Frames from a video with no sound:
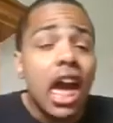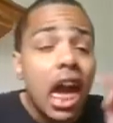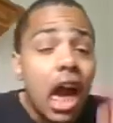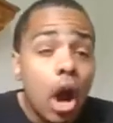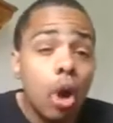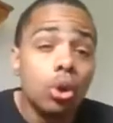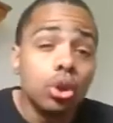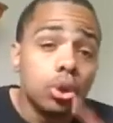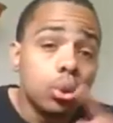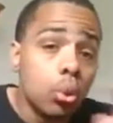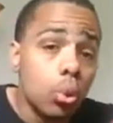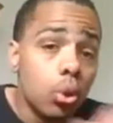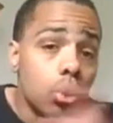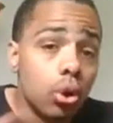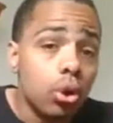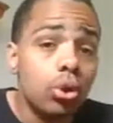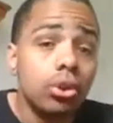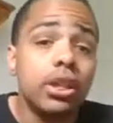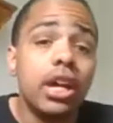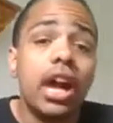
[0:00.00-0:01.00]

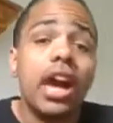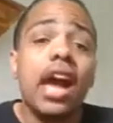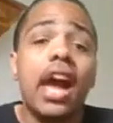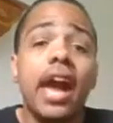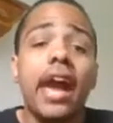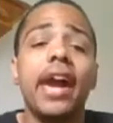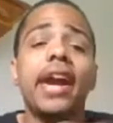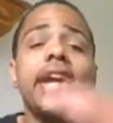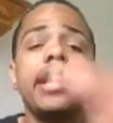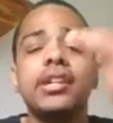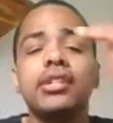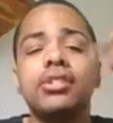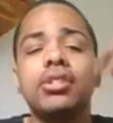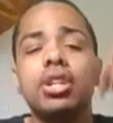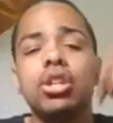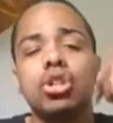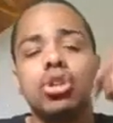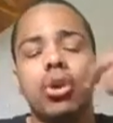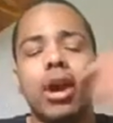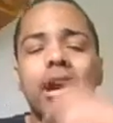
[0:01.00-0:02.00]
Elseworld and
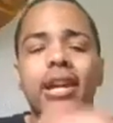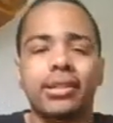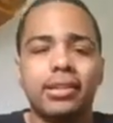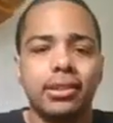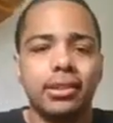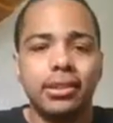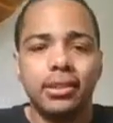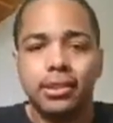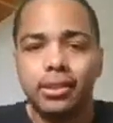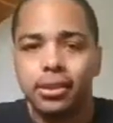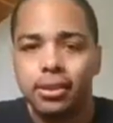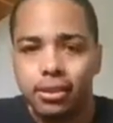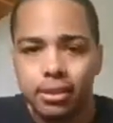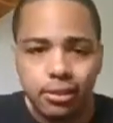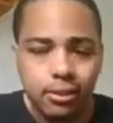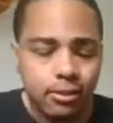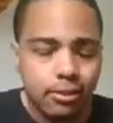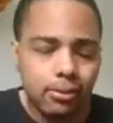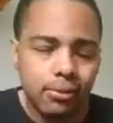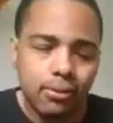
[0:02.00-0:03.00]
Crisis,
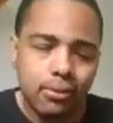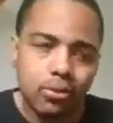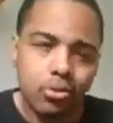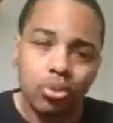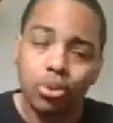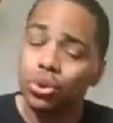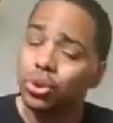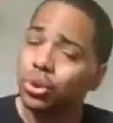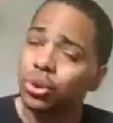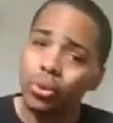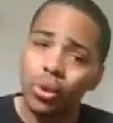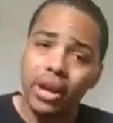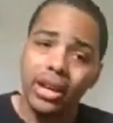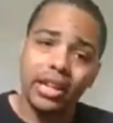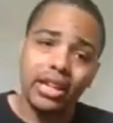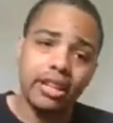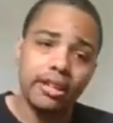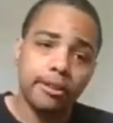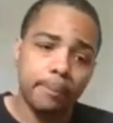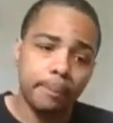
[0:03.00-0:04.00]
which was
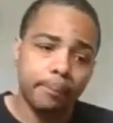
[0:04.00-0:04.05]
great.